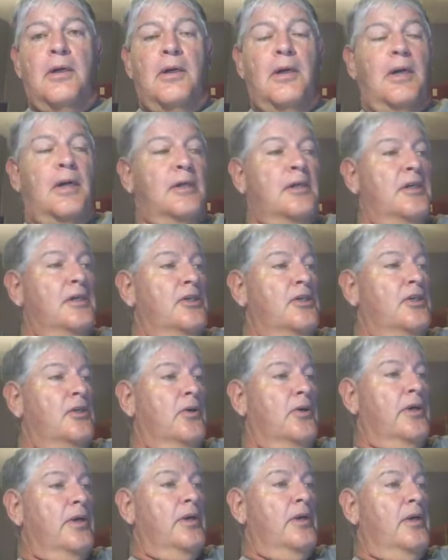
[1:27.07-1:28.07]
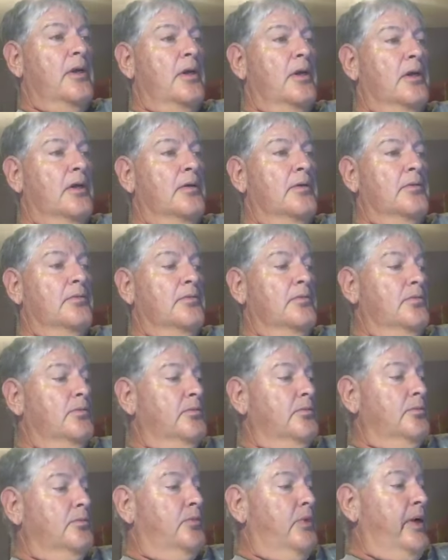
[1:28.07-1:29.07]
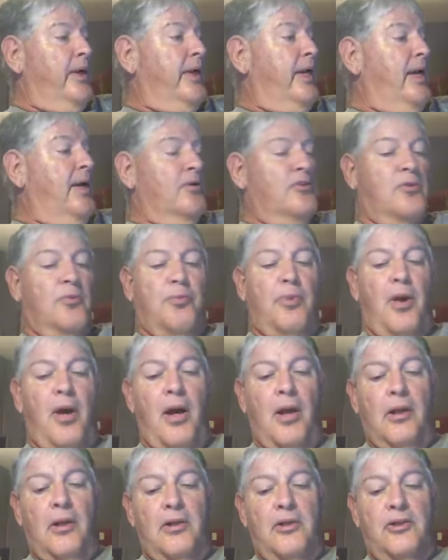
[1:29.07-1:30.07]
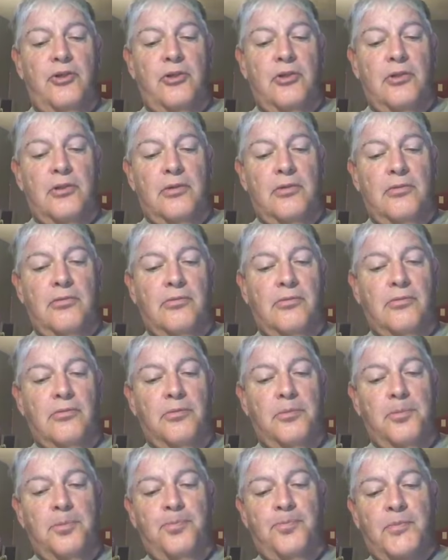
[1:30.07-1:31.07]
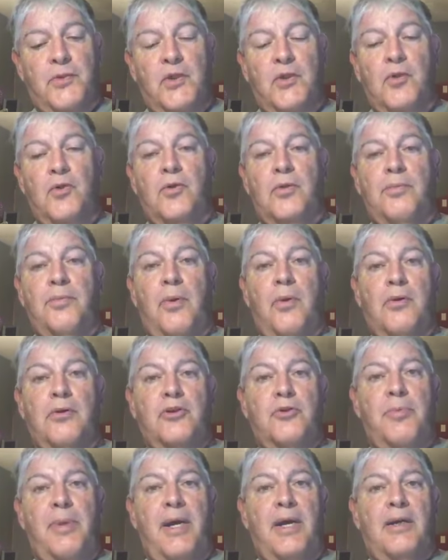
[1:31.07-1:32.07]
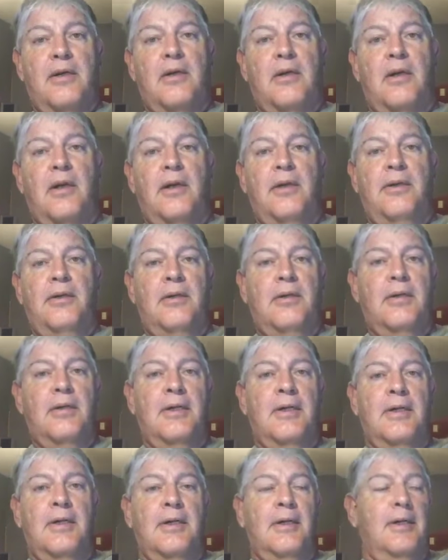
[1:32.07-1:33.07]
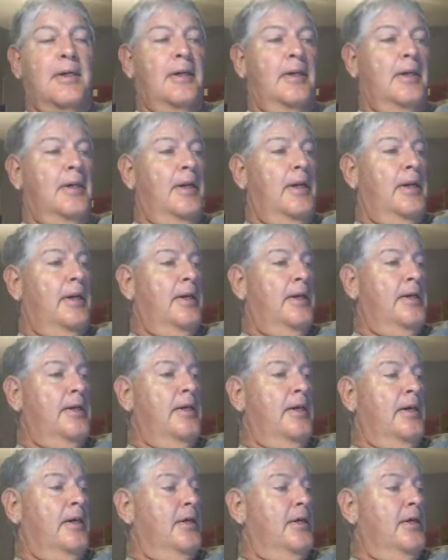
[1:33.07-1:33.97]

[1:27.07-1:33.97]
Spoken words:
I just started breaking out some polish and gluing parts back on, and